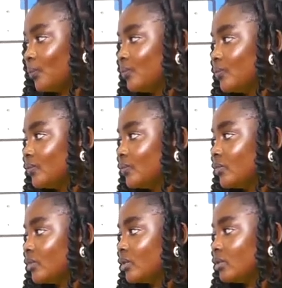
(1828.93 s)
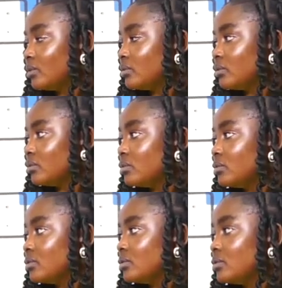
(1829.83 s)

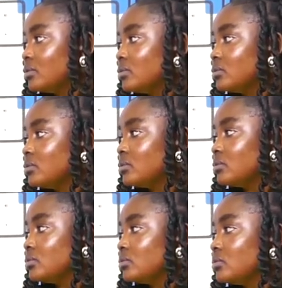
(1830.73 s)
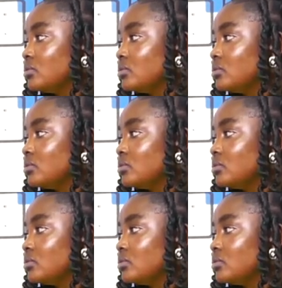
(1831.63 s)
(silent)